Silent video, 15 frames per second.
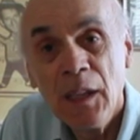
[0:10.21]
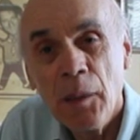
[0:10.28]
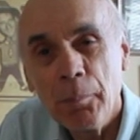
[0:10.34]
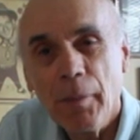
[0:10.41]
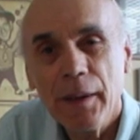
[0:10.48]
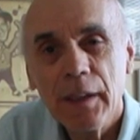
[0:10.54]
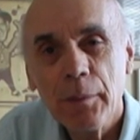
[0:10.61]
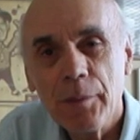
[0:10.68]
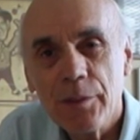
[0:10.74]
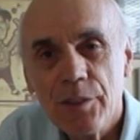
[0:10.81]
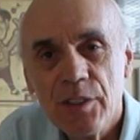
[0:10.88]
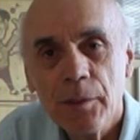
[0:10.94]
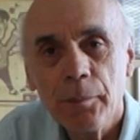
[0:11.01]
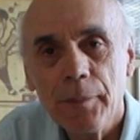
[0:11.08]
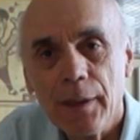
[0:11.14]
My name is
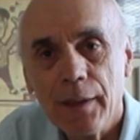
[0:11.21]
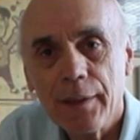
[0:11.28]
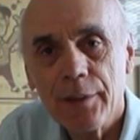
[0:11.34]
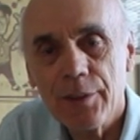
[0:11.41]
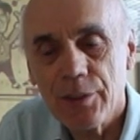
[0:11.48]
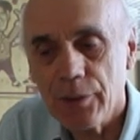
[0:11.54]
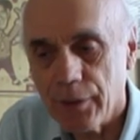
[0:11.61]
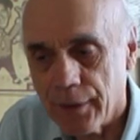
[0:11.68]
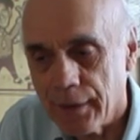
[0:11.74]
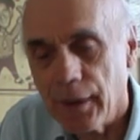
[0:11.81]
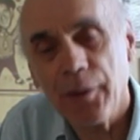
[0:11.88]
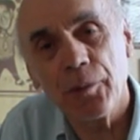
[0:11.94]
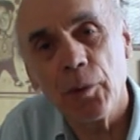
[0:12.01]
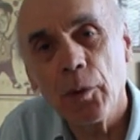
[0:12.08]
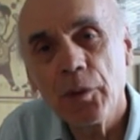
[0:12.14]
Jim Makachuk, and
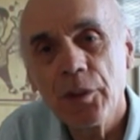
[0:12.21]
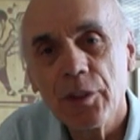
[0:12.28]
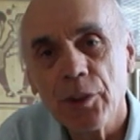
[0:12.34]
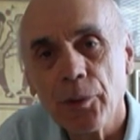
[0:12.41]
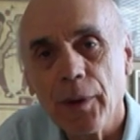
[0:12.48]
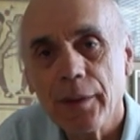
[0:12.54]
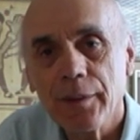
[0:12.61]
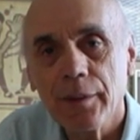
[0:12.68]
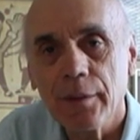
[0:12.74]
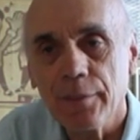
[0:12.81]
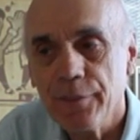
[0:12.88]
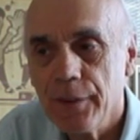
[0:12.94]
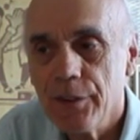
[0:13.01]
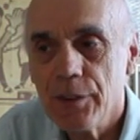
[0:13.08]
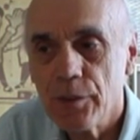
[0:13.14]
I wrote and directed a
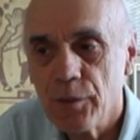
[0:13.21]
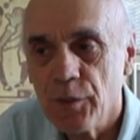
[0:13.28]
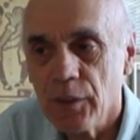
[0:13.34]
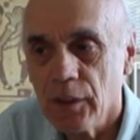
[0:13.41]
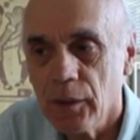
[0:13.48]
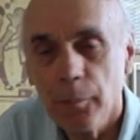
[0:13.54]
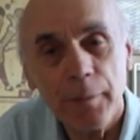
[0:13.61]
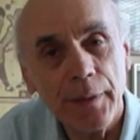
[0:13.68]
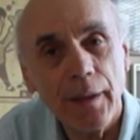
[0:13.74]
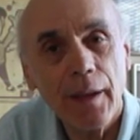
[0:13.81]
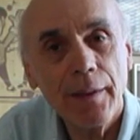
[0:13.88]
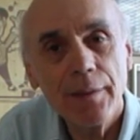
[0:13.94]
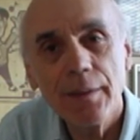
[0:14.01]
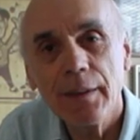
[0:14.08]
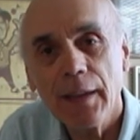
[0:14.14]
feature film in
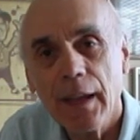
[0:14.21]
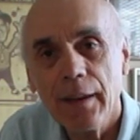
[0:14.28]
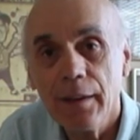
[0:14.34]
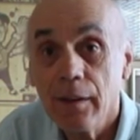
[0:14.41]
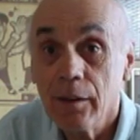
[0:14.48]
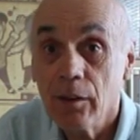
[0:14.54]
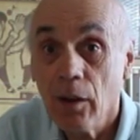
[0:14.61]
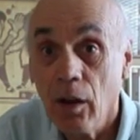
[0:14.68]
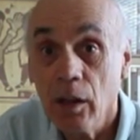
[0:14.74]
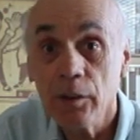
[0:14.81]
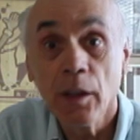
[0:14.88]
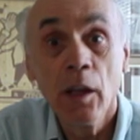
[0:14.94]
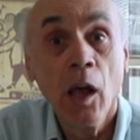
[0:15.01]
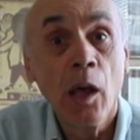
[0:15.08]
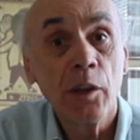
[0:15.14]
1980
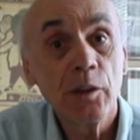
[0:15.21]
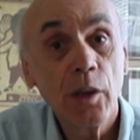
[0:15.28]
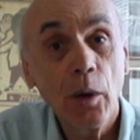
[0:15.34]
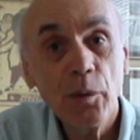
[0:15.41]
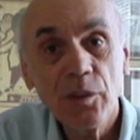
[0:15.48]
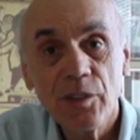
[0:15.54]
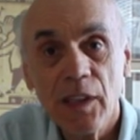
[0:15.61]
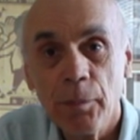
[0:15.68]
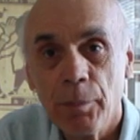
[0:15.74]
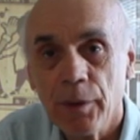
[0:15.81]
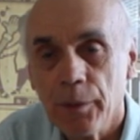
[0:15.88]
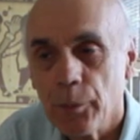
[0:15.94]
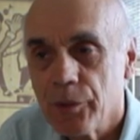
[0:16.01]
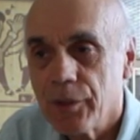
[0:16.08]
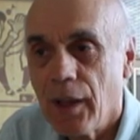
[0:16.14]
called Ghost
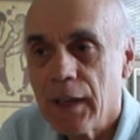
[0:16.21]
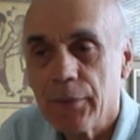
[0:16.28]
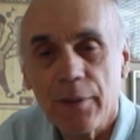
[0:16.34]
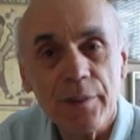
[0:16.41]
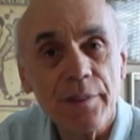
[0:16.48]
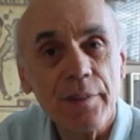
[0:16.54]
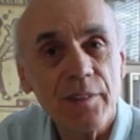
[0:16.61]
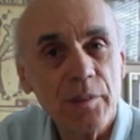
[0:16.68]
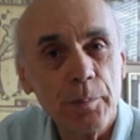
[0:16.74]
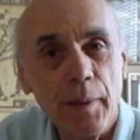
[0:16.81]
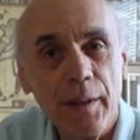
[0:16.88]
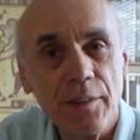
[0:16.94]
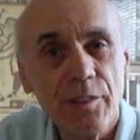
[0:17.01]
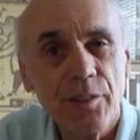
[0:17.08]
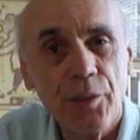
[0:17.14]
Keeper. It was kind of a
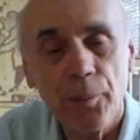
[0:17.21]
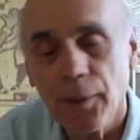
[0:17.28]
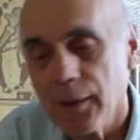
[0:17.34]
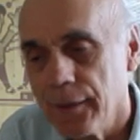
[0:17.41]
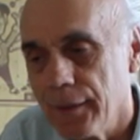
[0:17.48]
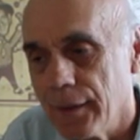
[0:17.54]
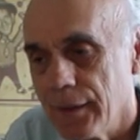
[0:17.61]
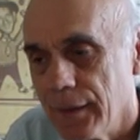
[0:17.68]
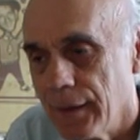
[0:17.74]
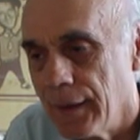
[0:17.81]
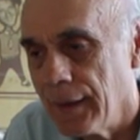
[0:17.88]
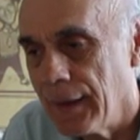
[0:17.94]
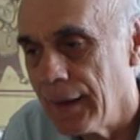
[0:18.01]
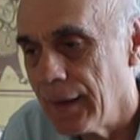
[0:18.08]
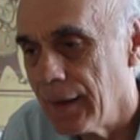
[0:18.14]
suspense thriller,
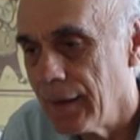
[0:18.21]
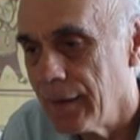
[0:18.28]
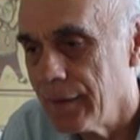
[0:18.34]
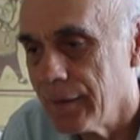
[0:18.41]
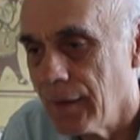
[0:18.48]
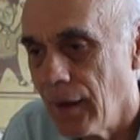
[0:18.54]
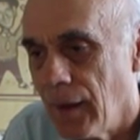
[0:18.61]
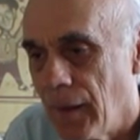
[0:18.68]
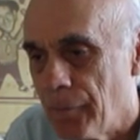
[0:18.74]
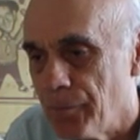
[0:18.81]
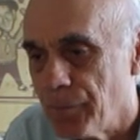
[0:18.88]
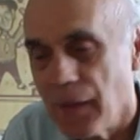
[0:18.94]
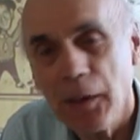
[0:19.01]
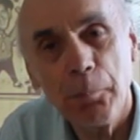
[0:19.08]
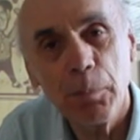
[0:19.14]
and
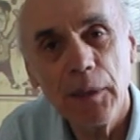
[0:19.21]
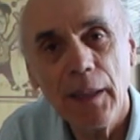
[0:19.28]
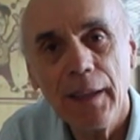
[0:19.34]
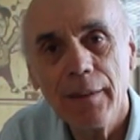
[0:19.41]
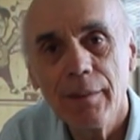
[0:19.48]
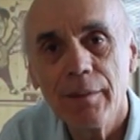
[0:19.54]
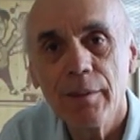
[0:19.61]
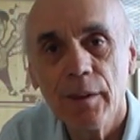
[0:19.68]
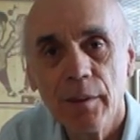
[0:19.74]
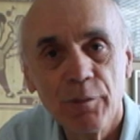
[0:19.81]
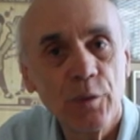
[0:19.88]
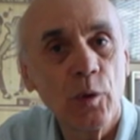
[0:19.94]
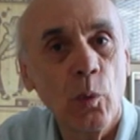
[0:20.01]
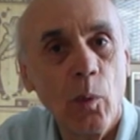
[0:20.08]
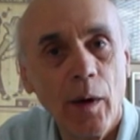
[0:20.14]
it played
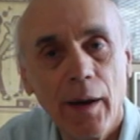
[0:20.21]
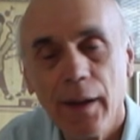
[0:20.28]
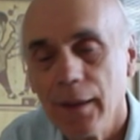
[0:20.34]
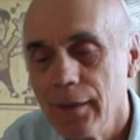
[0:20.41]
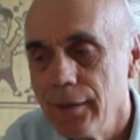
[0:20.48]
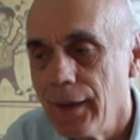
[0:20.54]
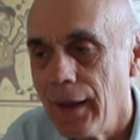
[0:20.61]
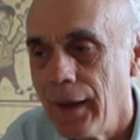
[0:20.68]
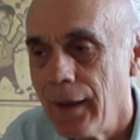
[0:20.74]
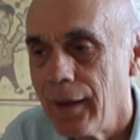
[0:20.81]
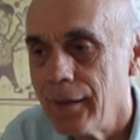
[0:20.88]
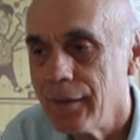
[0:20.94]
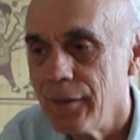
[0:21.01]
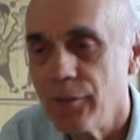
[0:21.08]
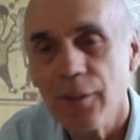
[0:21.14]
for a while,
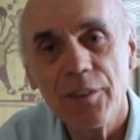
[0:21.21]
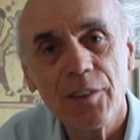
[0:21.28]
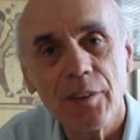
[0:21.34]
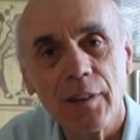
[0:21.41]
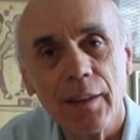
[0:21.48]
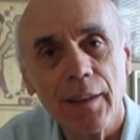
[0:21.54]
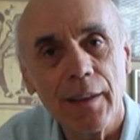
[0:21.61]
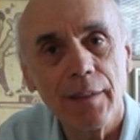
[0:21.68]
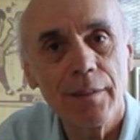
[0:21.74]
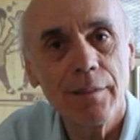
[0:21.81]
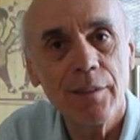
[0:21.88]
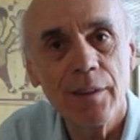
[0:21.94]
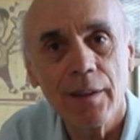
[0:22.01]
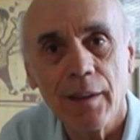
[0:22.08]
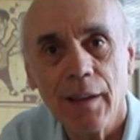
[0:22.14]
and eventually
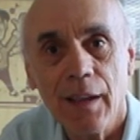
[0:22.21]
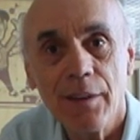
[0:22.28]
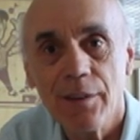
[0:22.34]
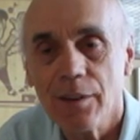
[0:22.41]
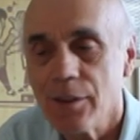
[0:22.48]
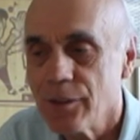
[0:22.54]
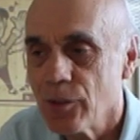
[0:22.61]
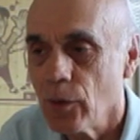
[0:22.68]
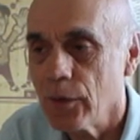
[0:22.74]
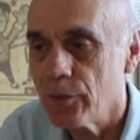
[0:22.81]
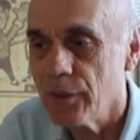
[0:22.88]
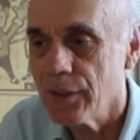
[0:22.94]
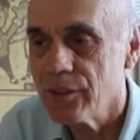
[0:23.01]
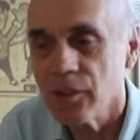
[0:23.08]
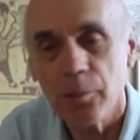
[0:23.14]
it just sort
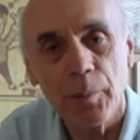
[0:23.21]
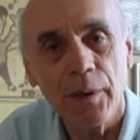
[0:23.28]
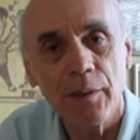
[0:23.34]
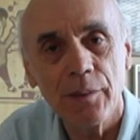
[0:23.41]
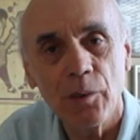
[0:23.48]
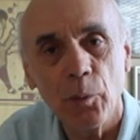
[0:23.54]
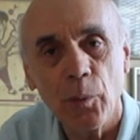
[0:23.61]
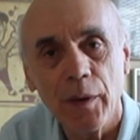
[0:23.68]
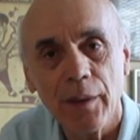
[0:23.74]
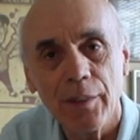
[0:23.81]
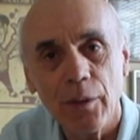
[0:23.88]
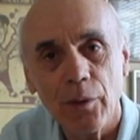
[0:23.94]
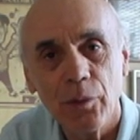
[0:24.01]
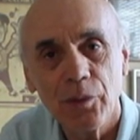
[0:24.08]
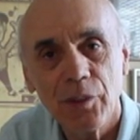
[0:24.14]
of disappeared the way
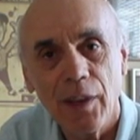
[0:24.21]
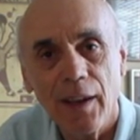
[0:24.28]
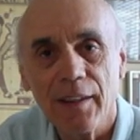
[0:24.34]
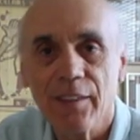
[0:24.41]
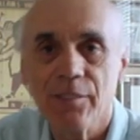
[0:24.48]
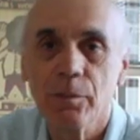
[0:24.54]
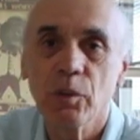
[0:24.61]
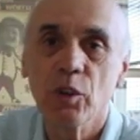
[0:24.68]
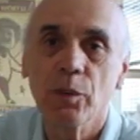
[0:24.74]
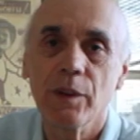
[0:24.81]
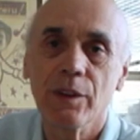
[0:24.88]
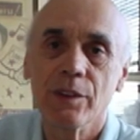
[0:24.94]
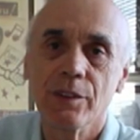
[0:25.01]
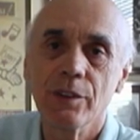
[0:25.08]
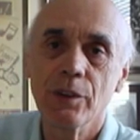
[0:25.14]
those kind of
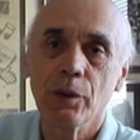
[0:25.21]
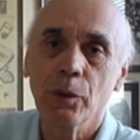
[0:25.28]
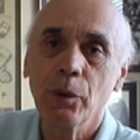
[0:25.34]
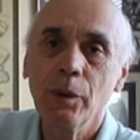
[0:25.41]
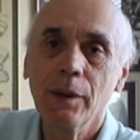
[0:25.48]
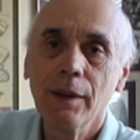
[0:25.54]
movies do,